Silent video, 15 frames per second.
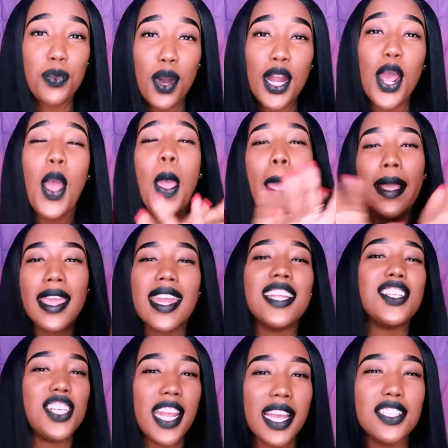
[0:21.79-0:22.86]
You wanna get
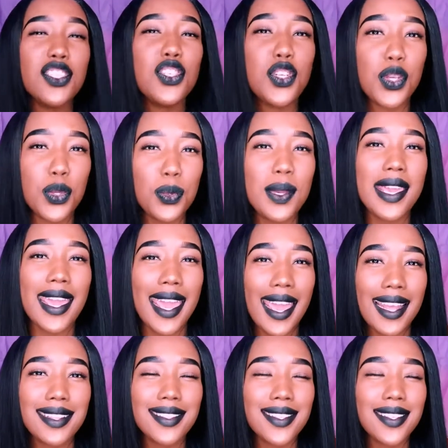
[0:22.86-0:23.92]
a chance to
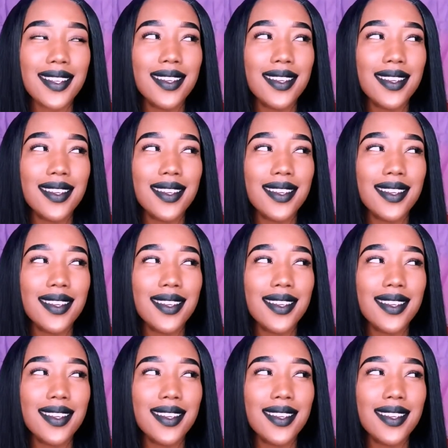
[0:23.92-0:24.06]
get